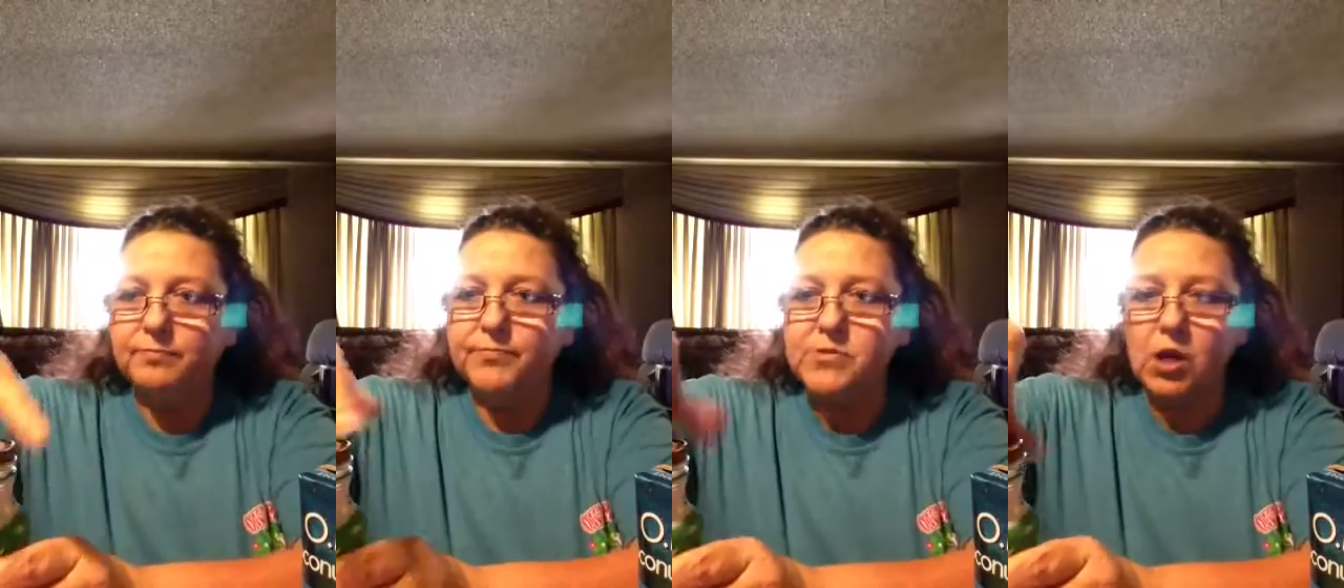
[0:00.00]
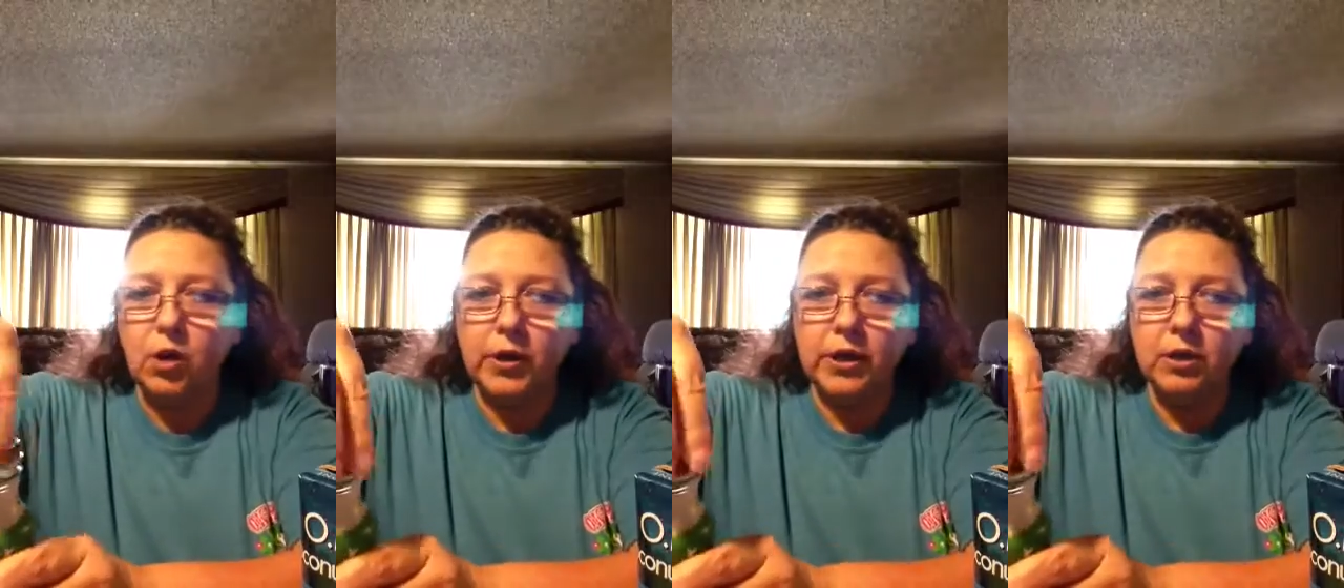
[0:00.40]

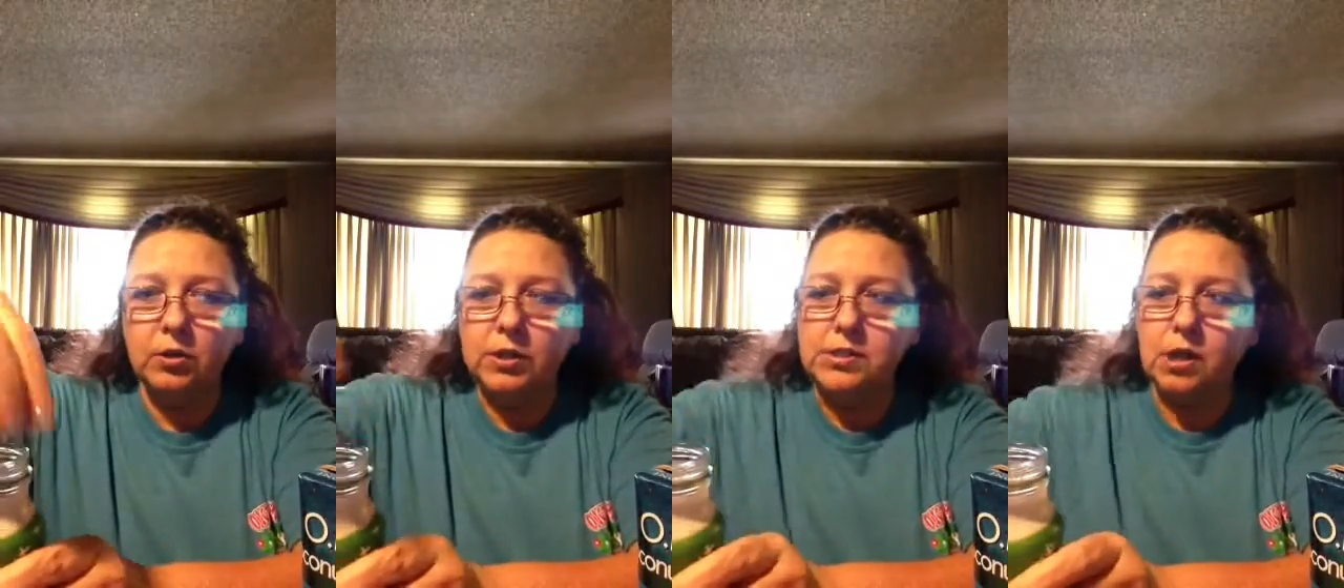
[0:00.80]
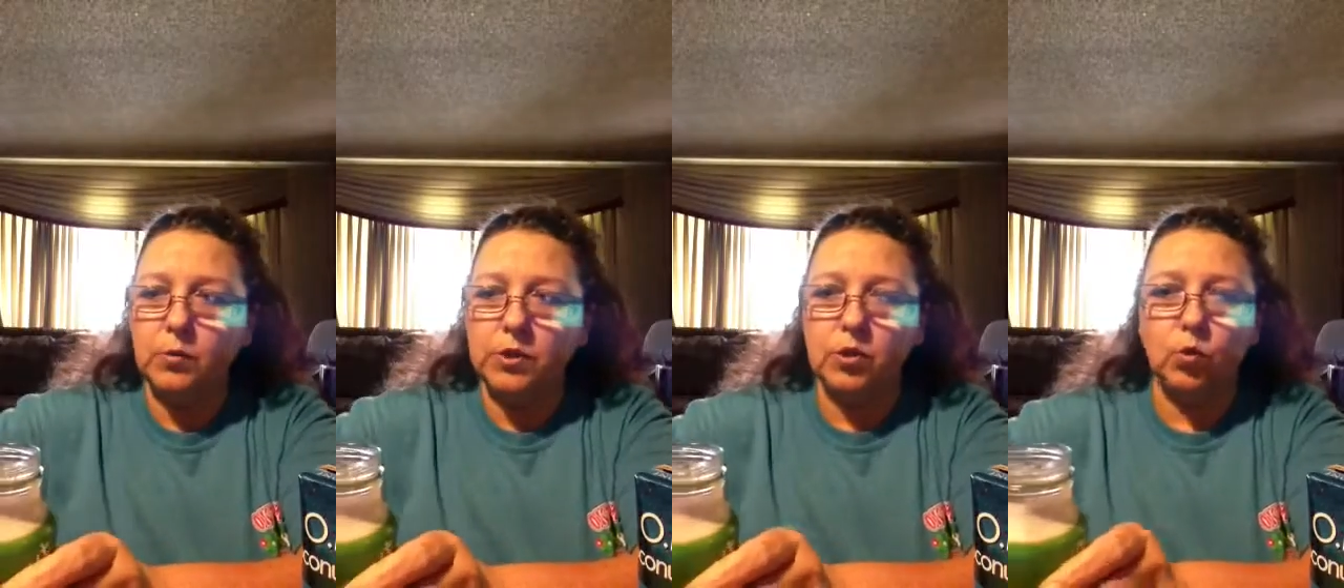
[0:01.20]
So here, let's start
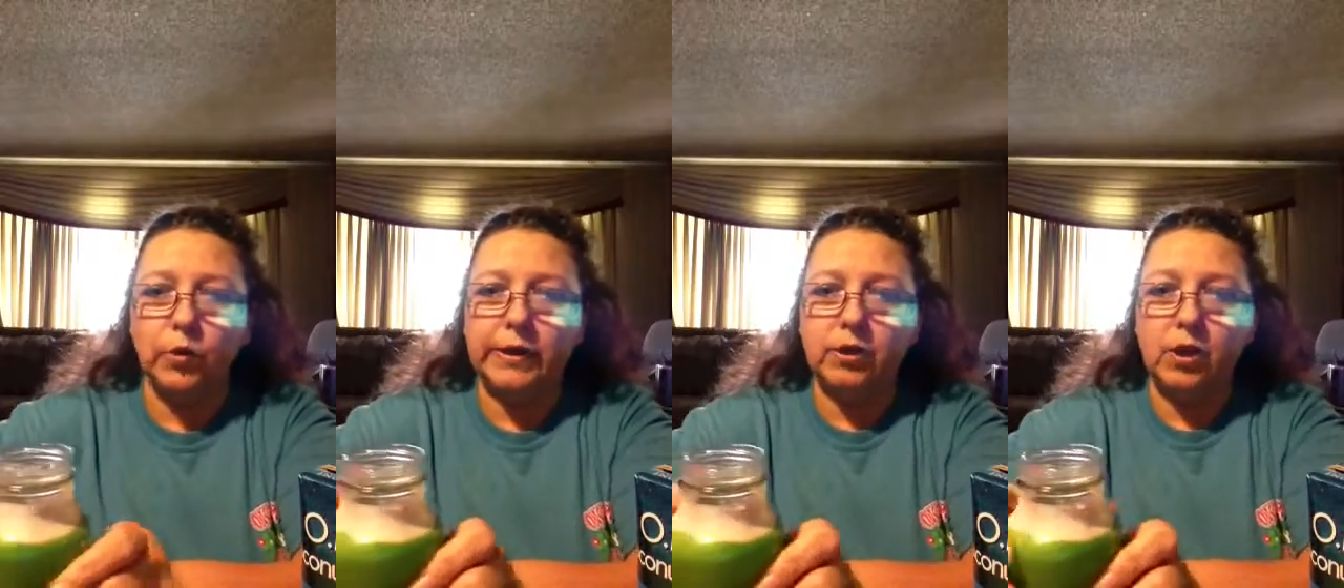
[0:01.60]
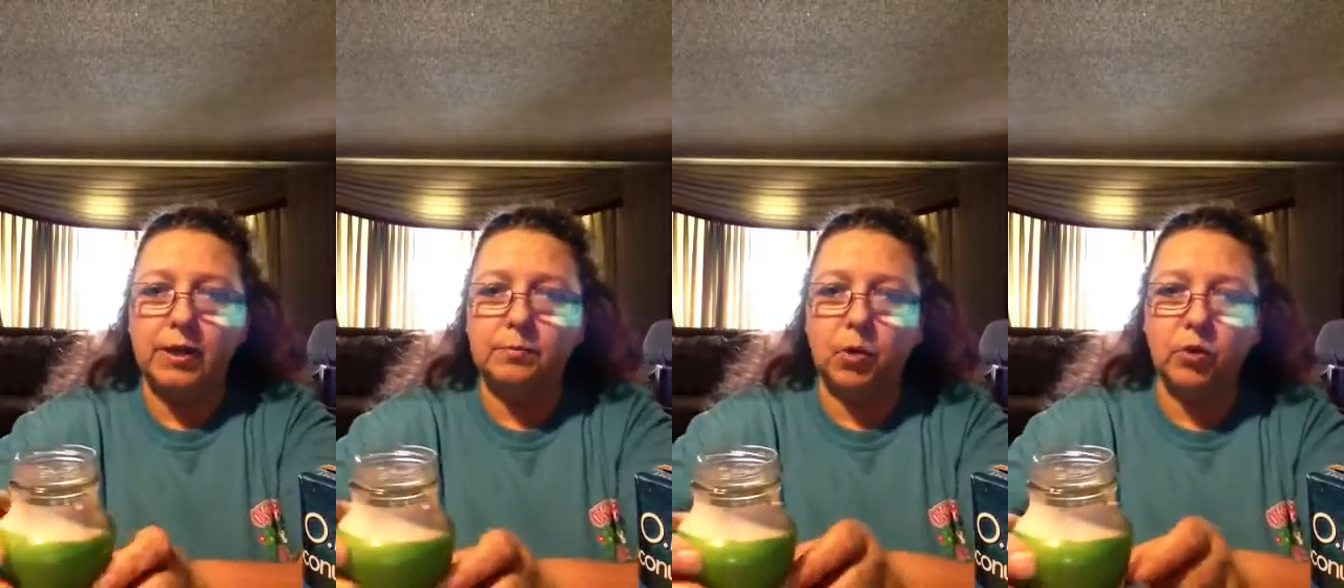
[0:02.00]
with the real. I
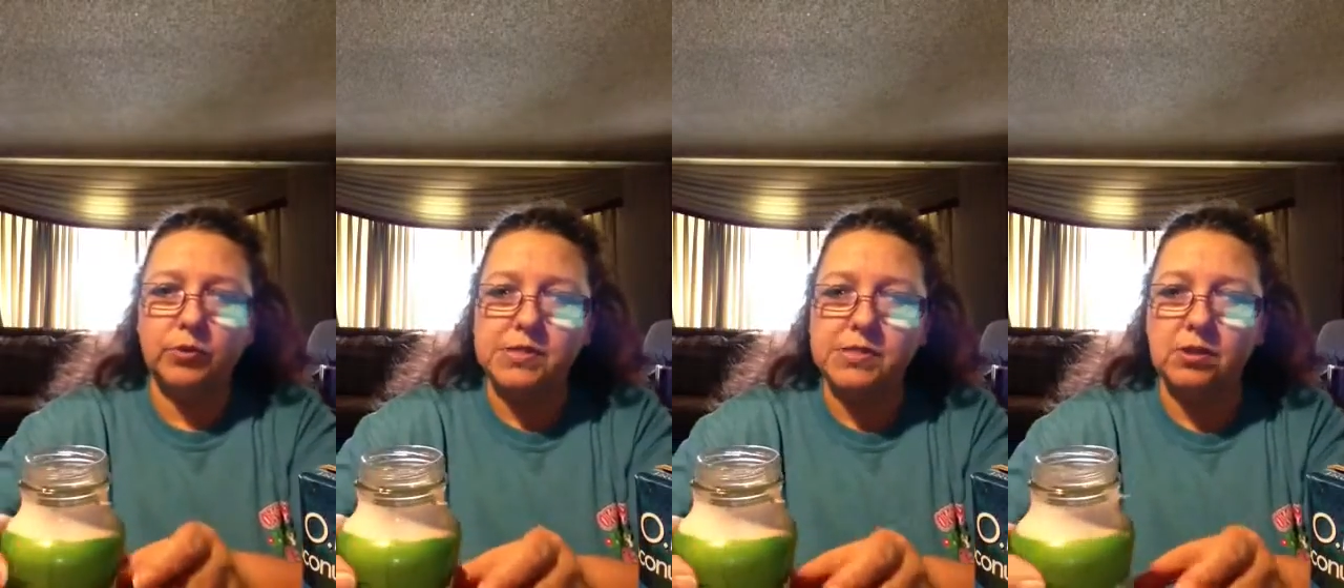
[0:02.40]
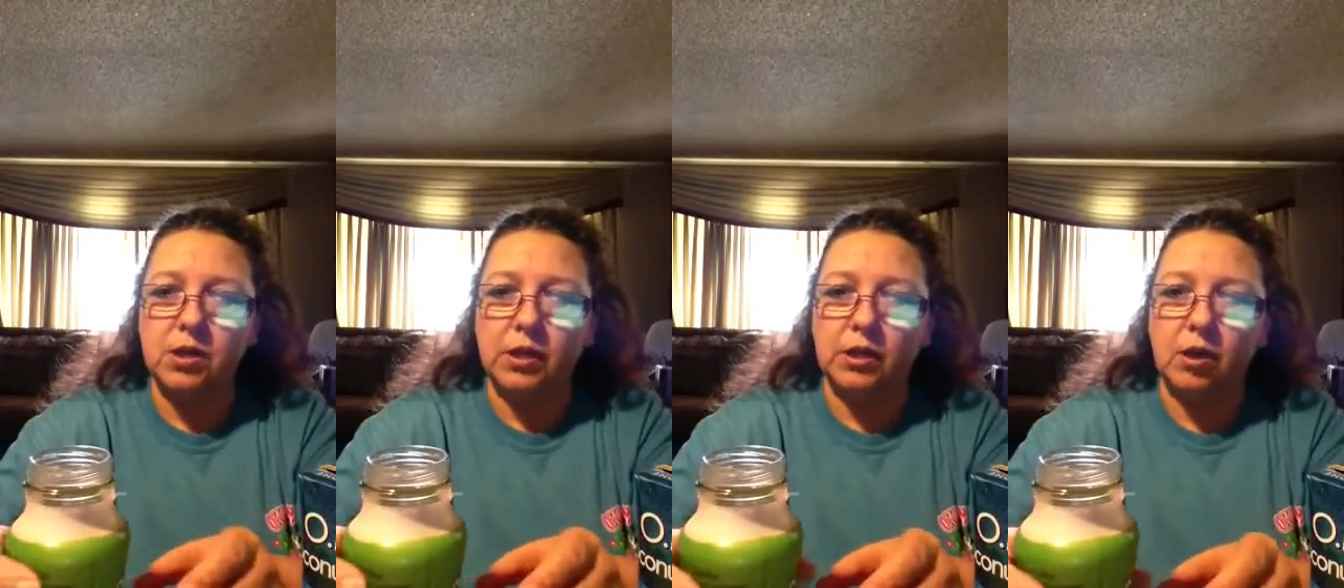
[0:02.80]
broke the seal
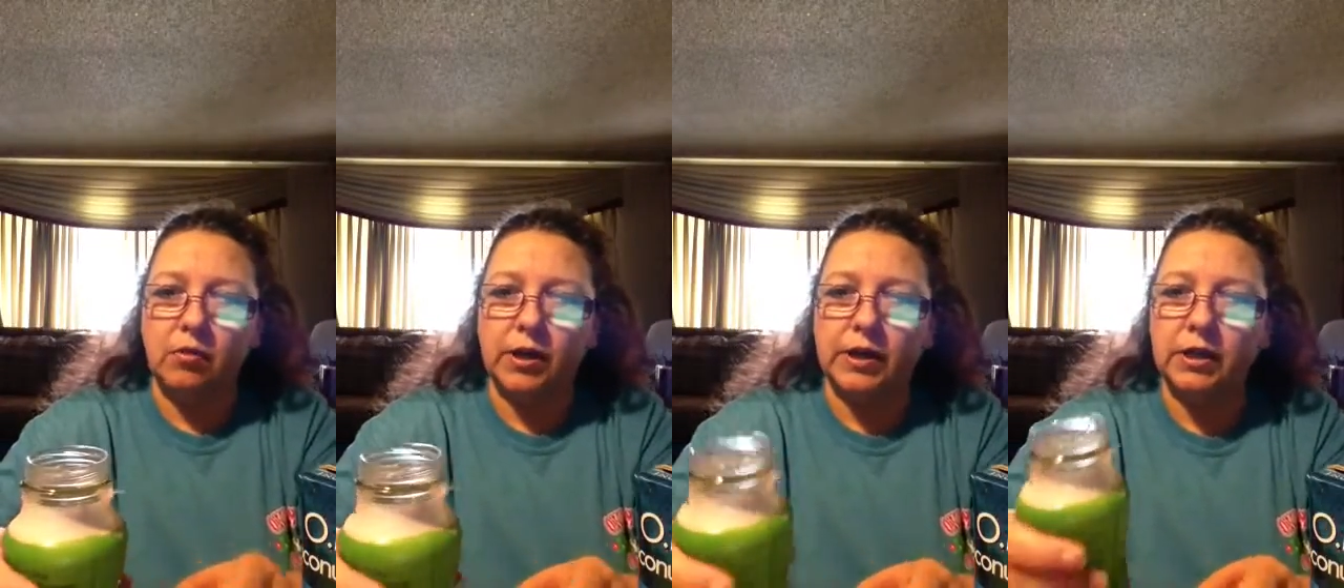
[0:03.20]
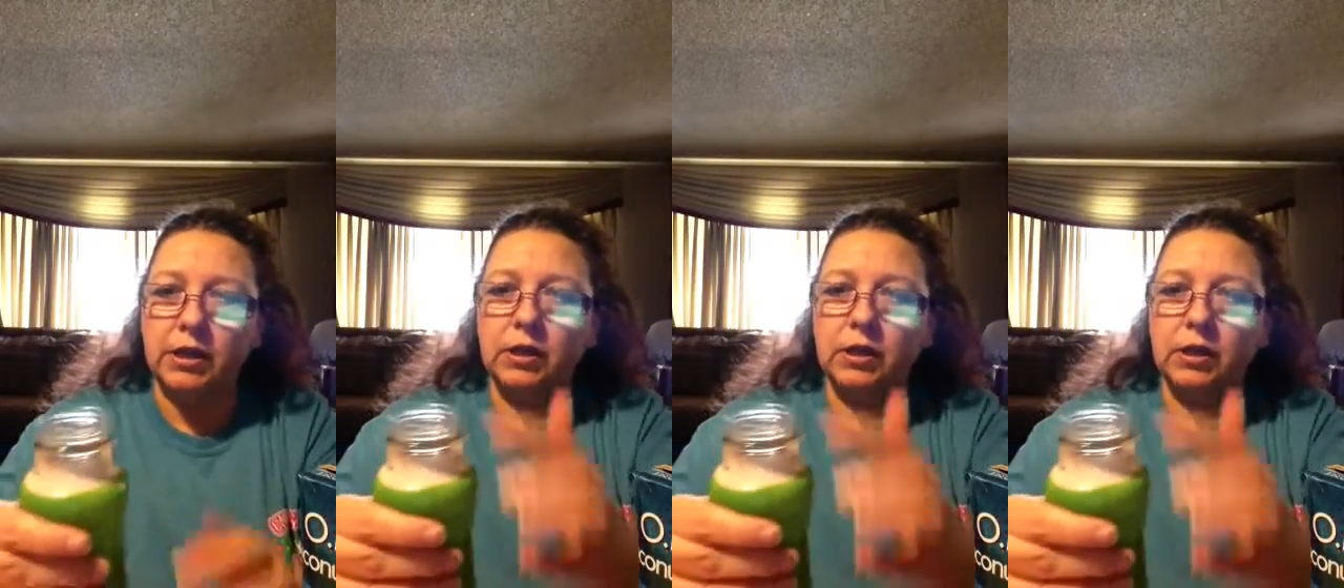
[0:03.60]
on it already